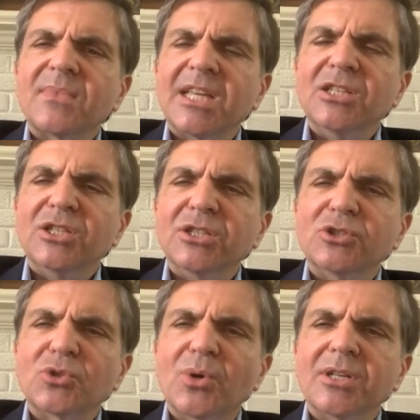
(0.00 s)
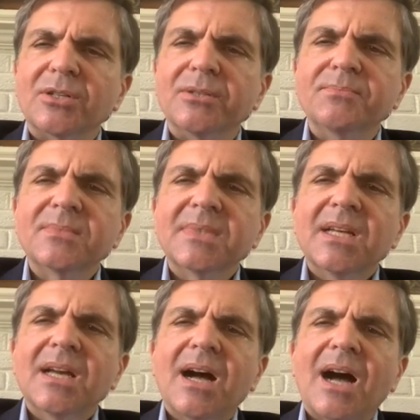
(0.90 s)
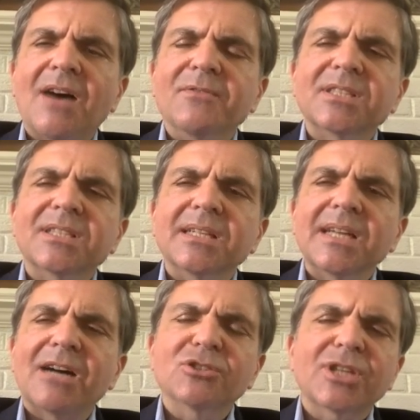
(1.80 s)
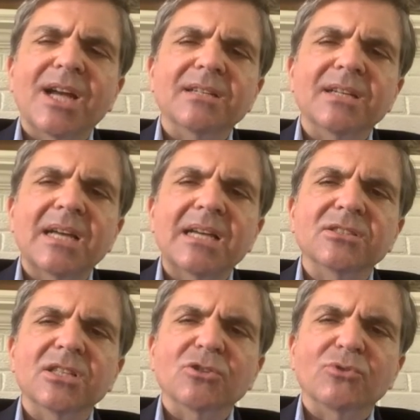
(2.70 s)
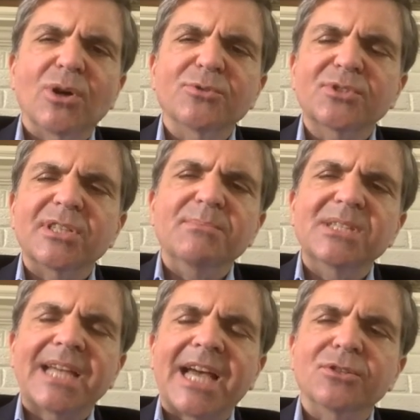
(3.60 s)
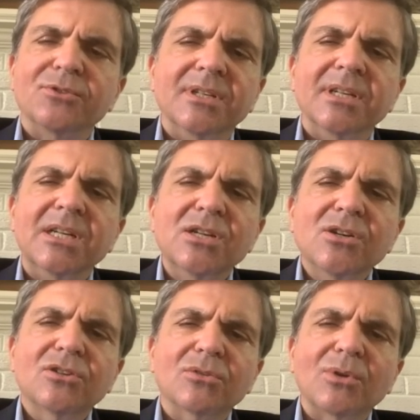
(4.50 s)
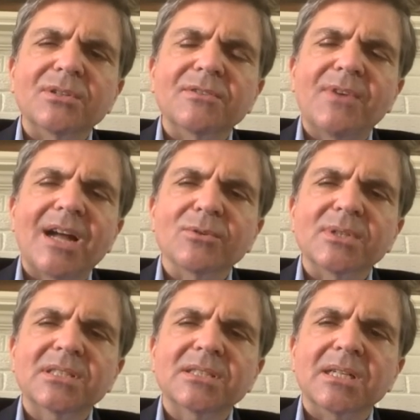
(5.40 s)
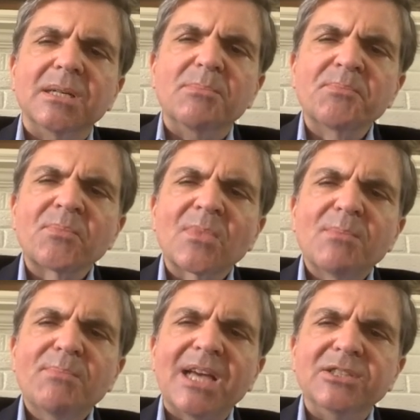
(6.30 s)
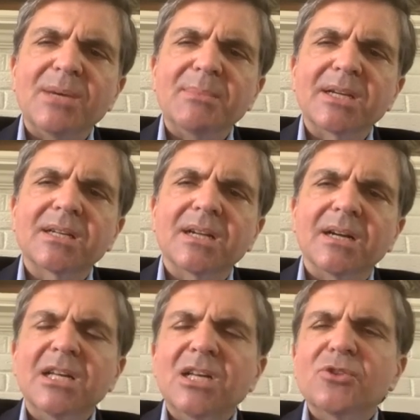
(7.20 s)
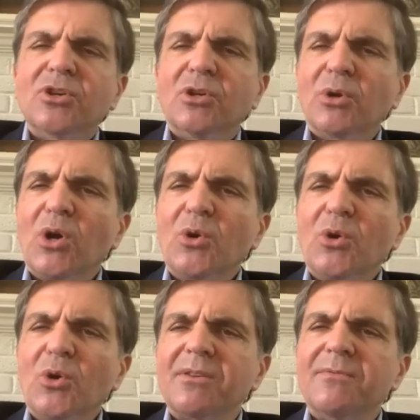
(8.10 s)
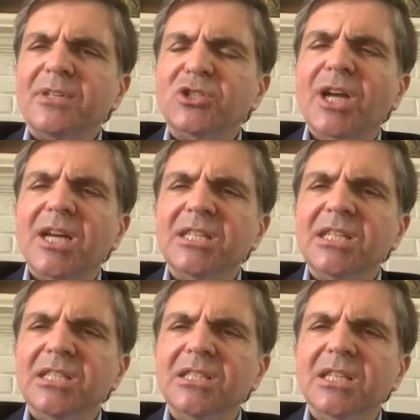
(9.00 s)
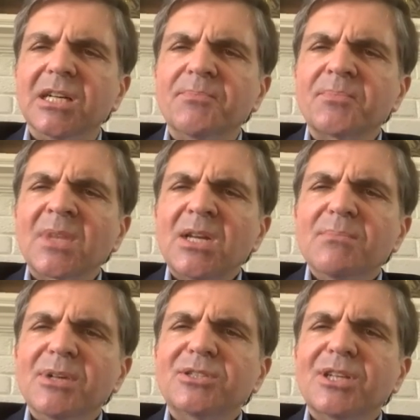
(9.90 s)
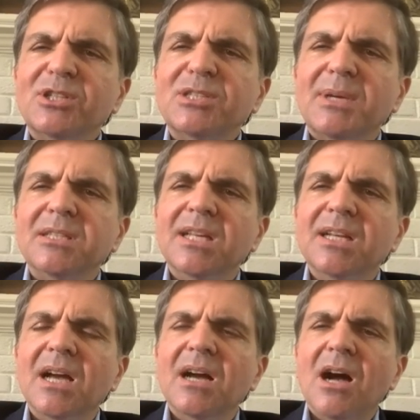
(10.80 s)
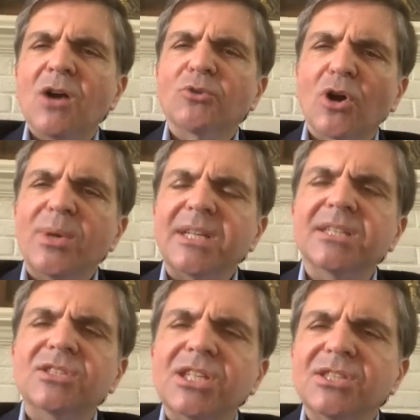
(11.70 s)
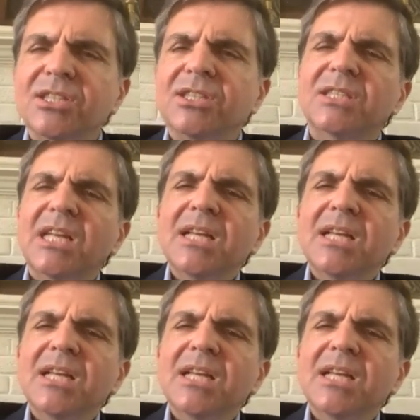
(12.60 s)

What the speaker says: Indian soil. Obviously, how China has grossly mishandled the coronavirus pandemic, the growth of Chinese military spending, a growing consensus